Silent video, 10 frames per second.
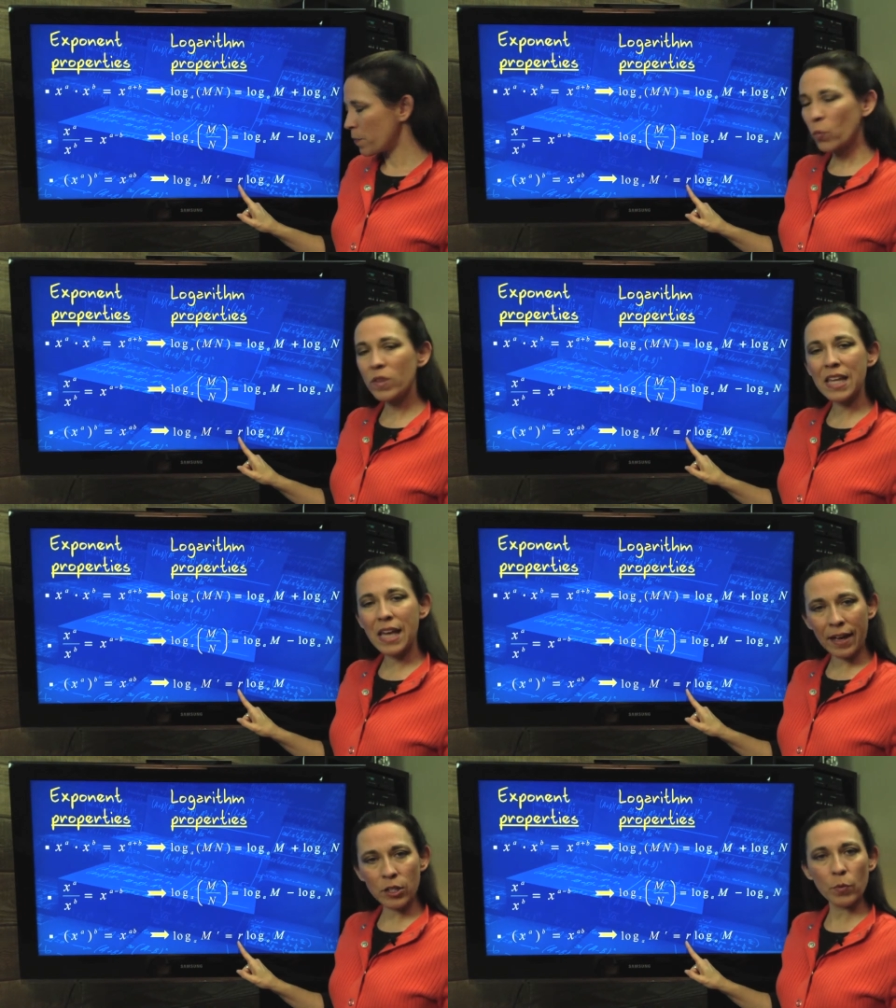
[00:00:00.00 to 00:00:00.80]
with the
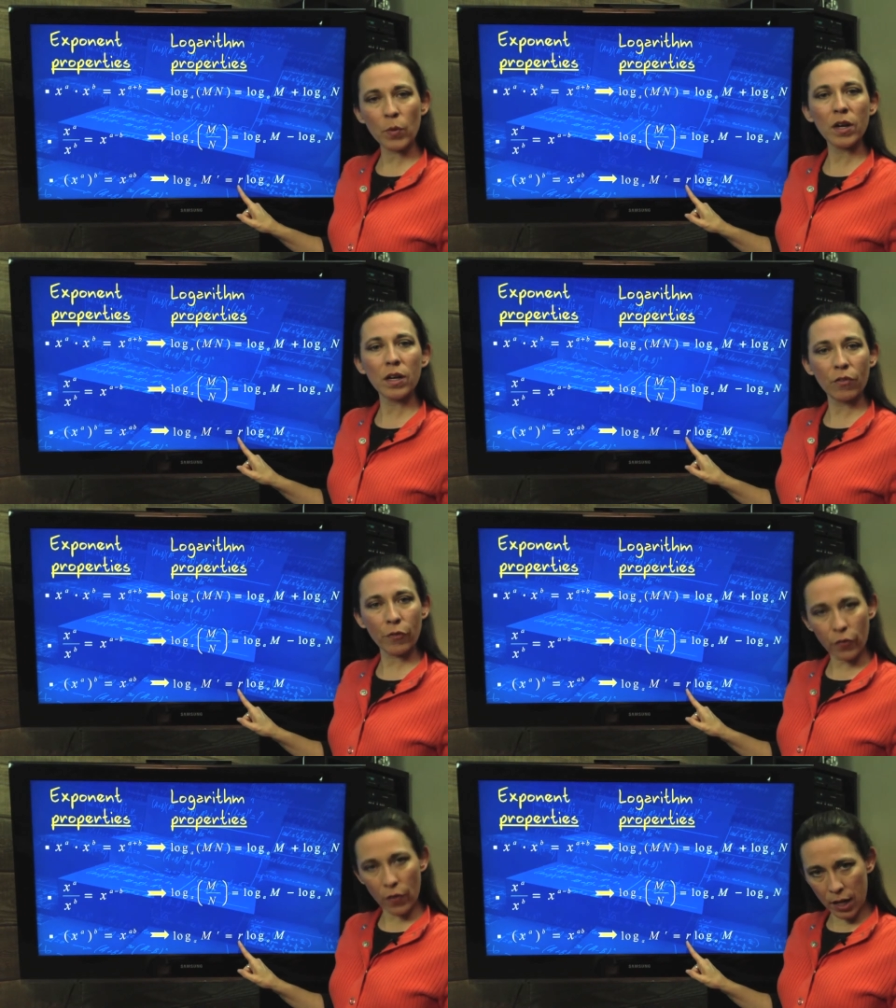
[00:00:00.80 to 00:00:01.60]
exponent in
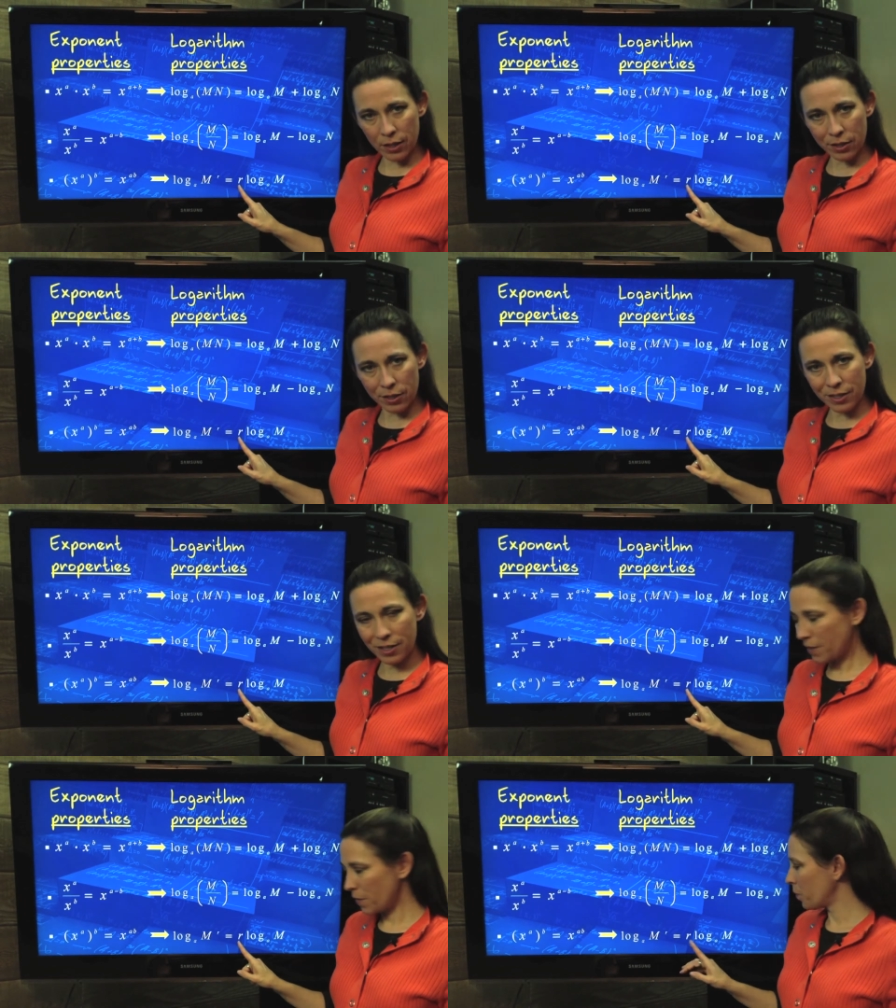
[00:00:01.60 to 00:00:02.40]
front
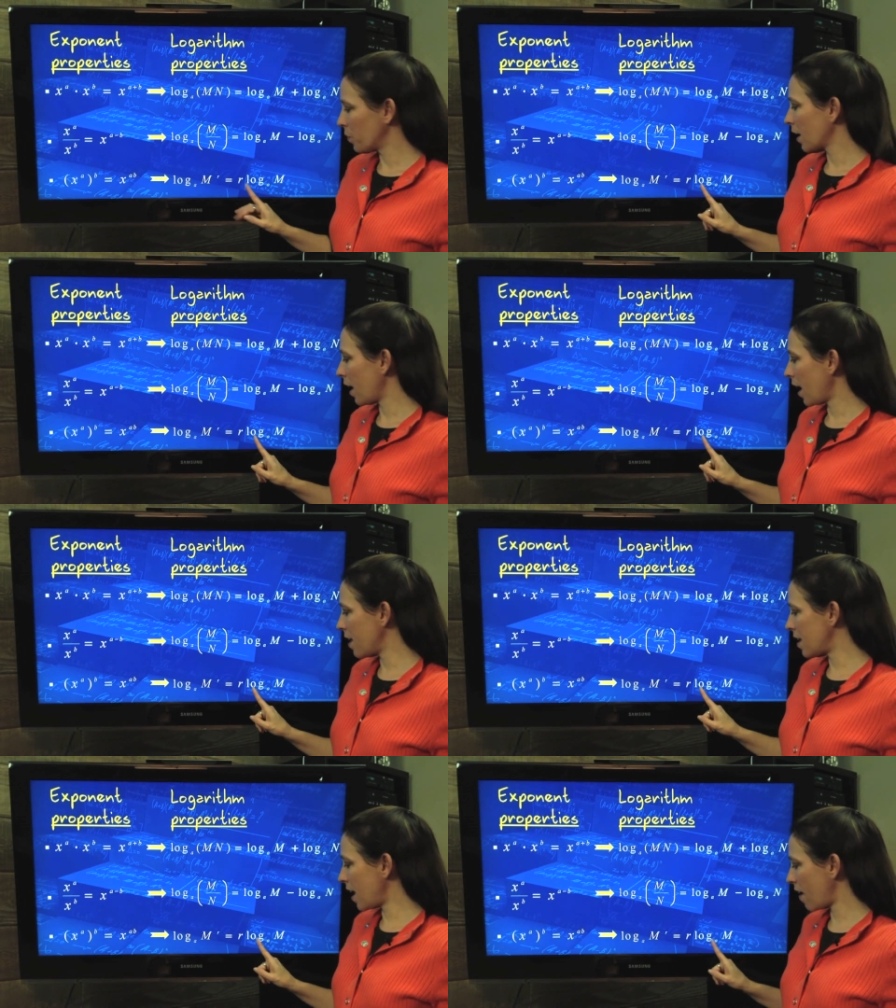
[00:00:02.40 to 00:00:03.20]
and
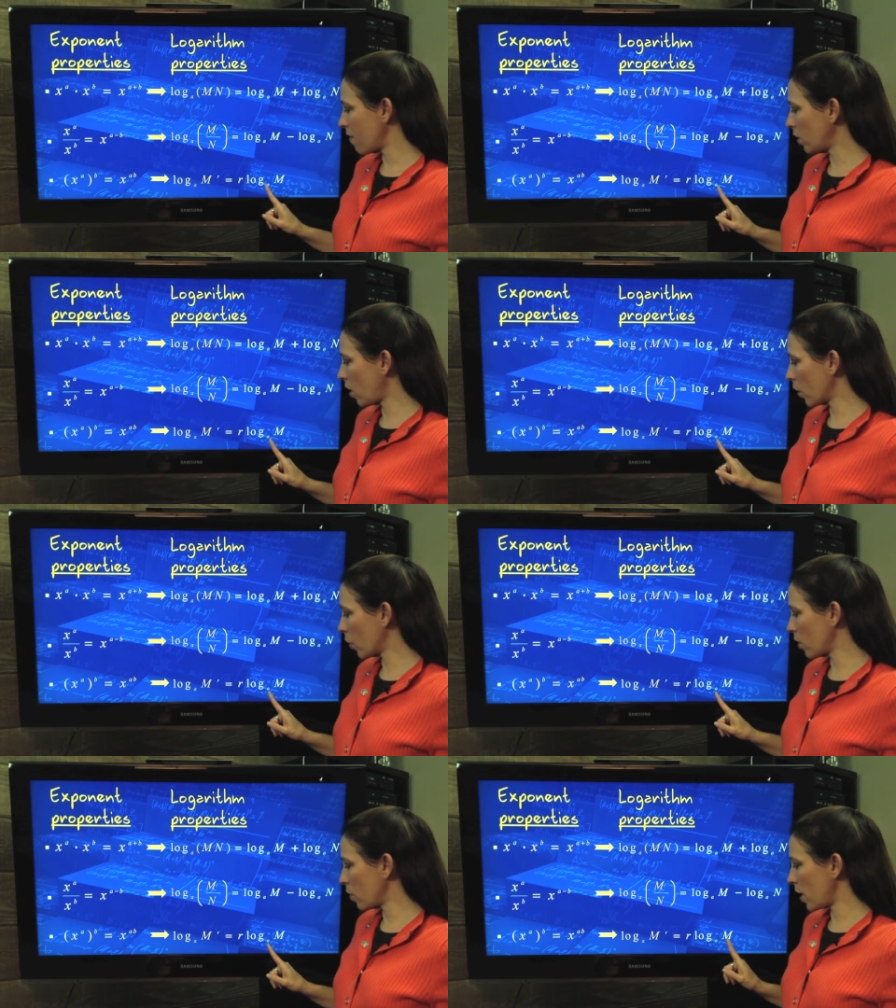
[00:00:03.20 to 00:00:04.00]
then have the
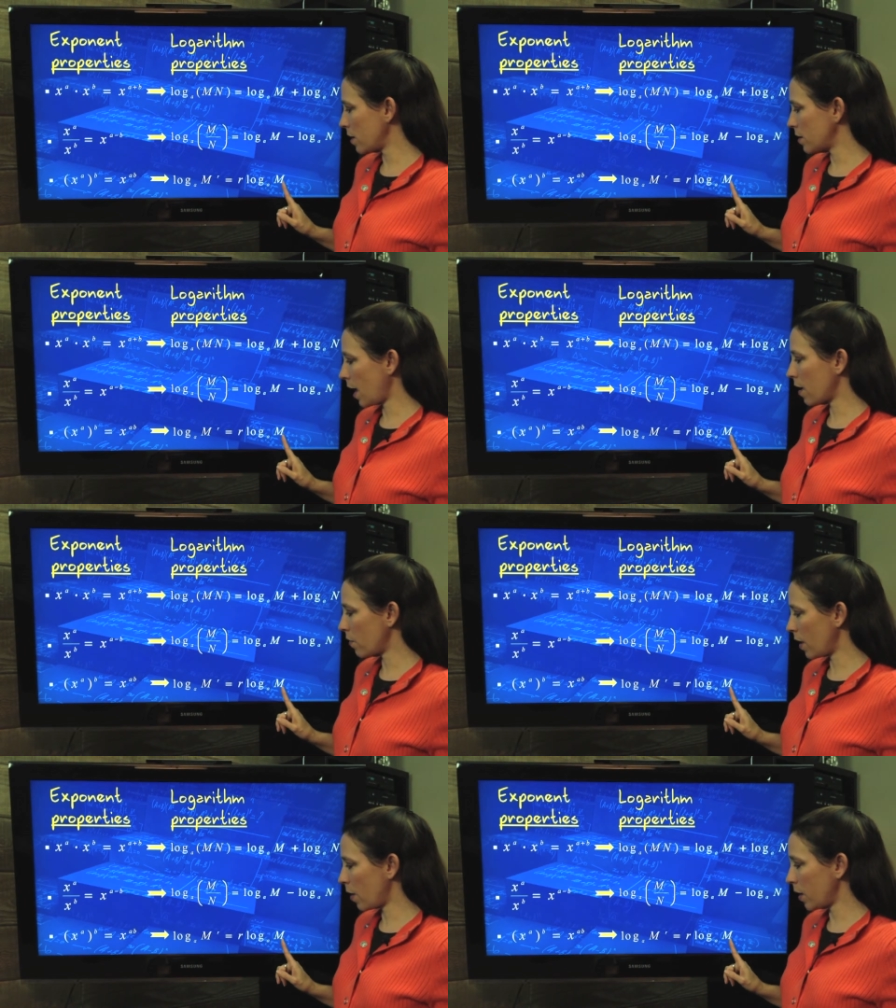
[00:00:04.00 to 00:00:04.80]
logarithm base a of
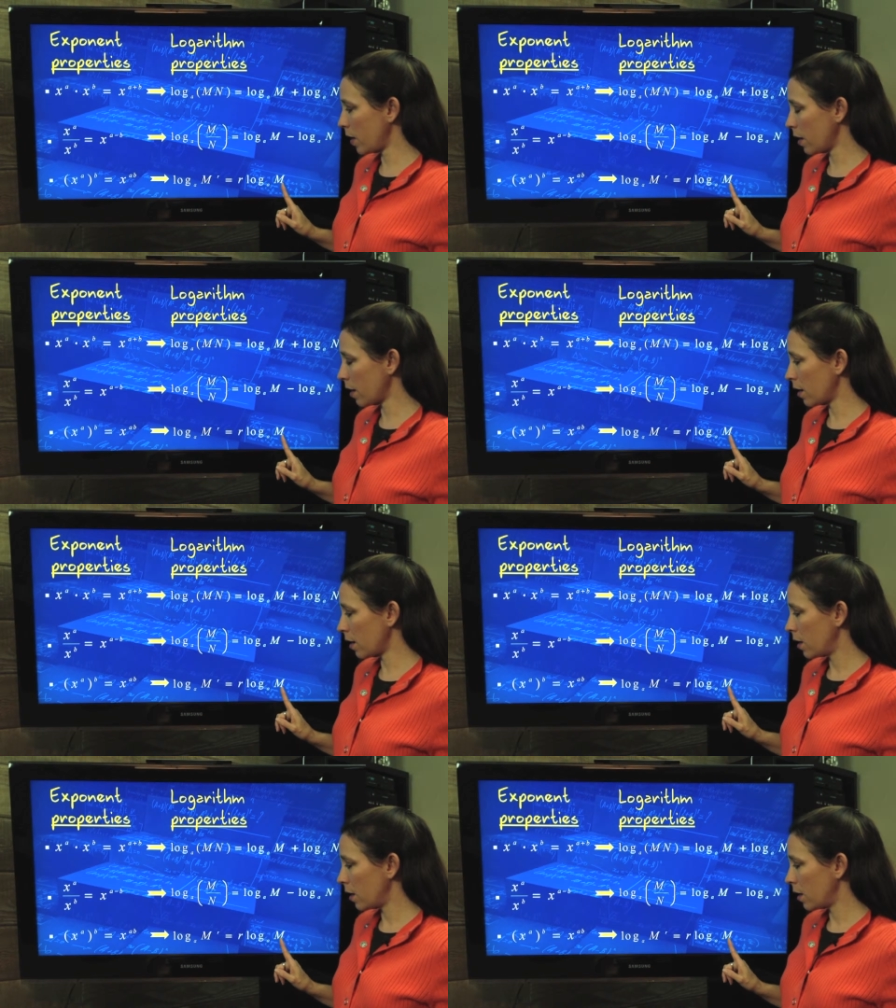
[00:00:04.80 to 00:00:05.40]
m here.